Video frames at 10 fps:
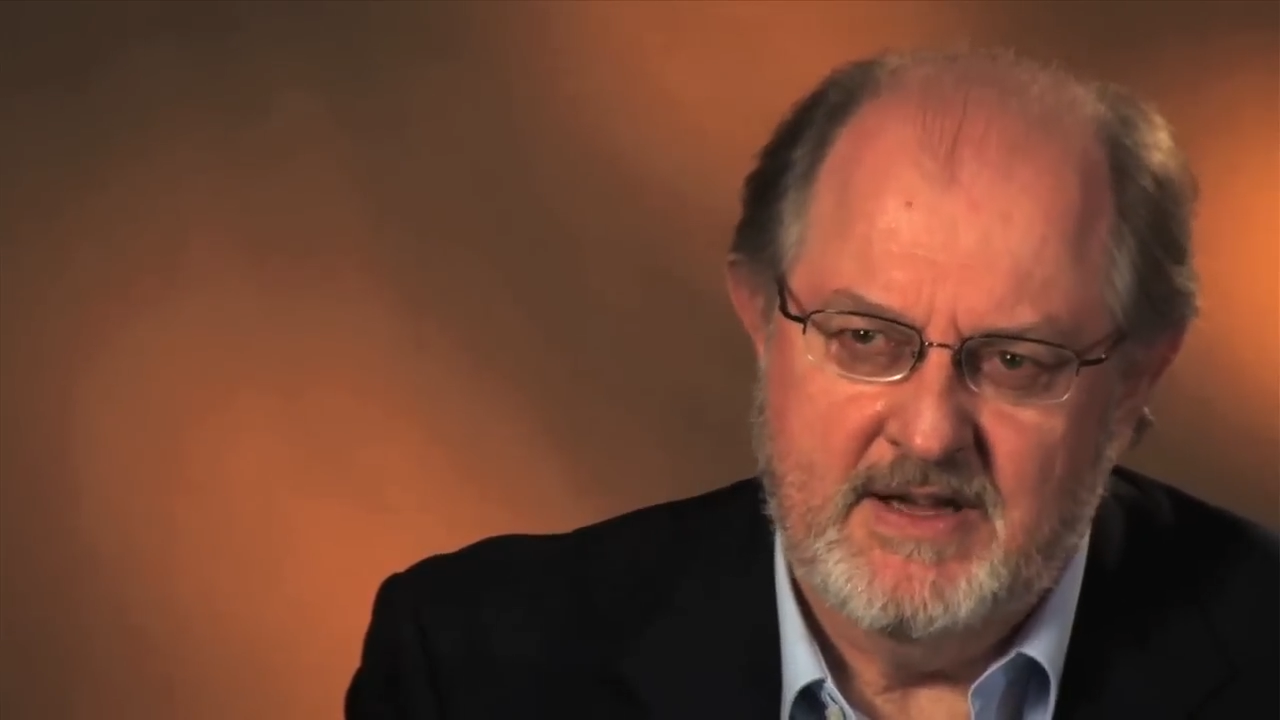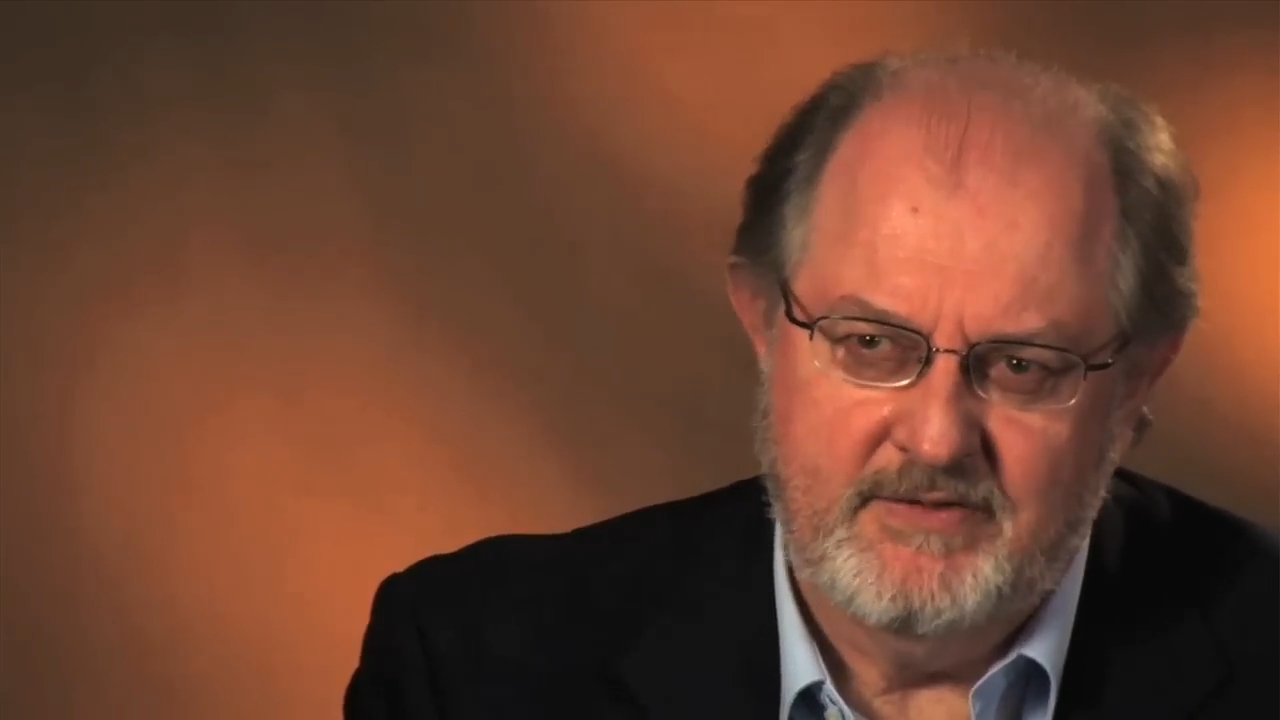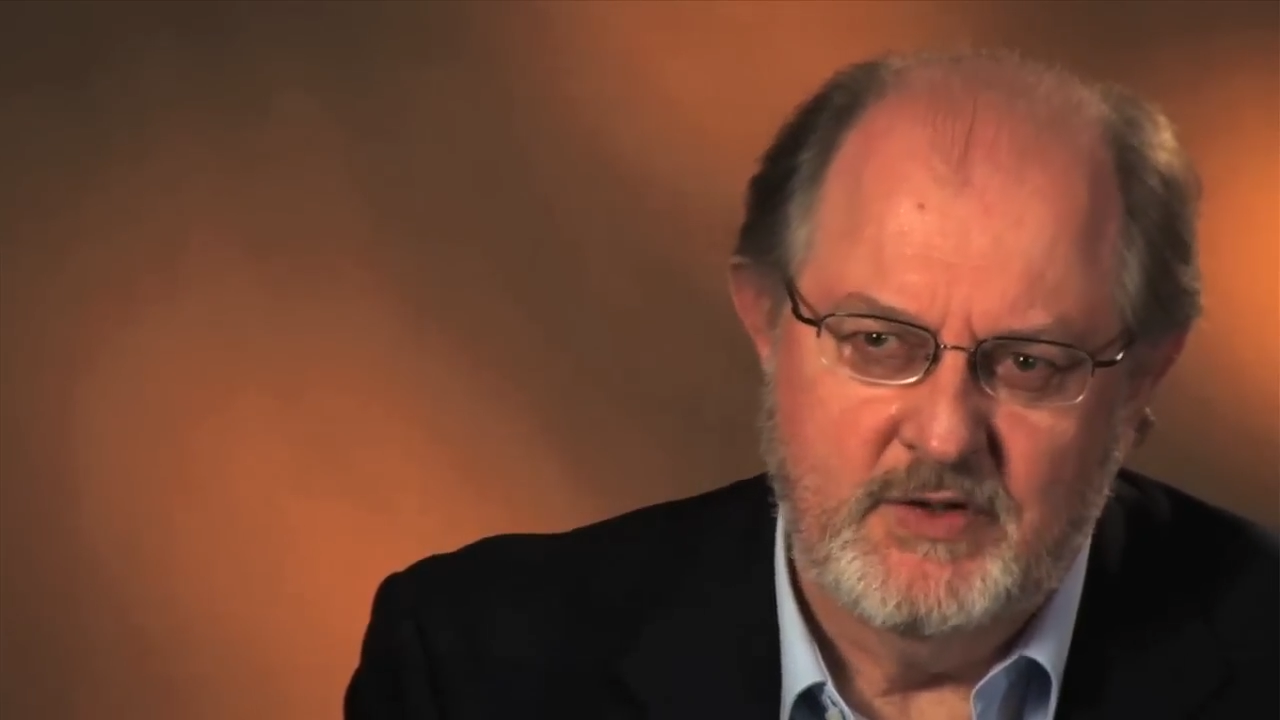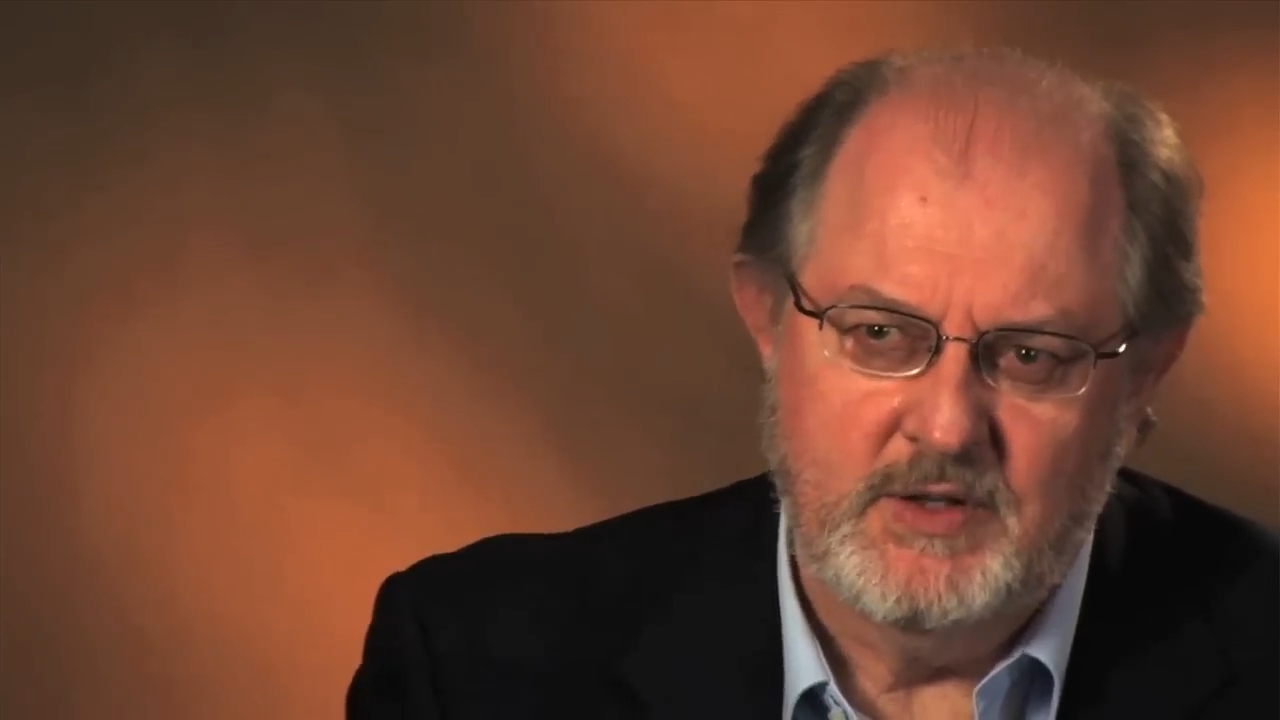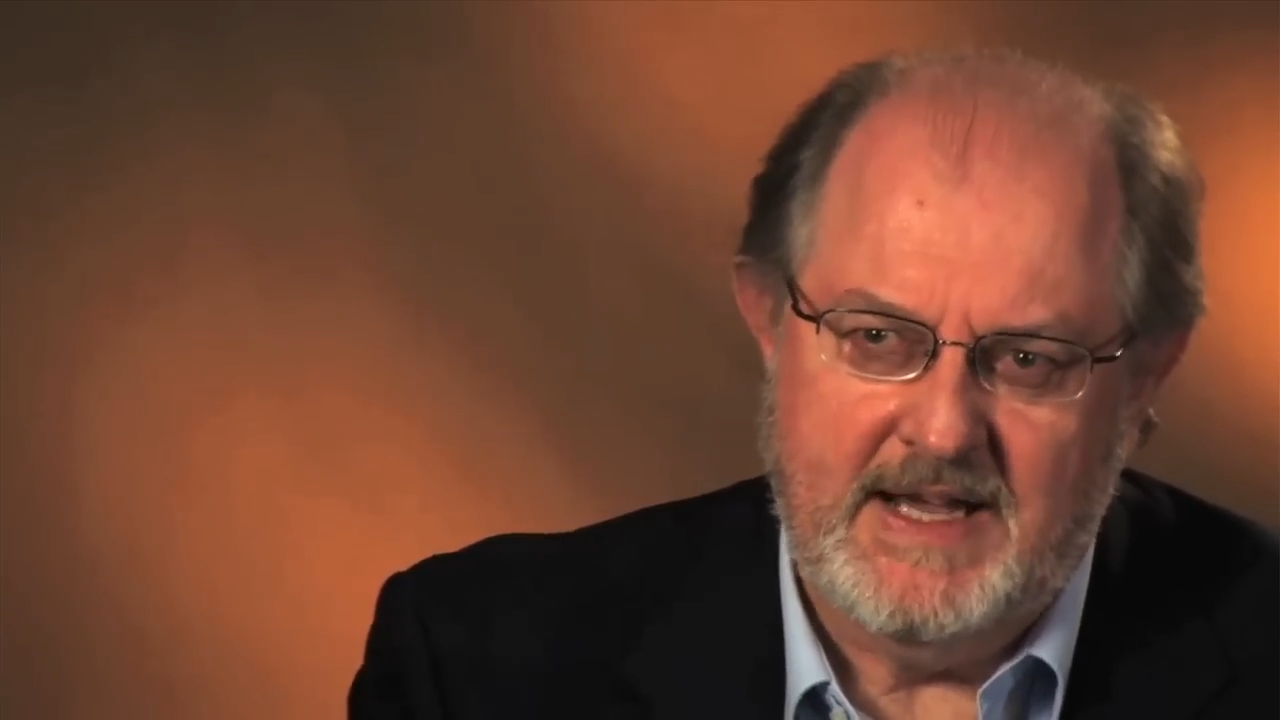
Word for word: fuel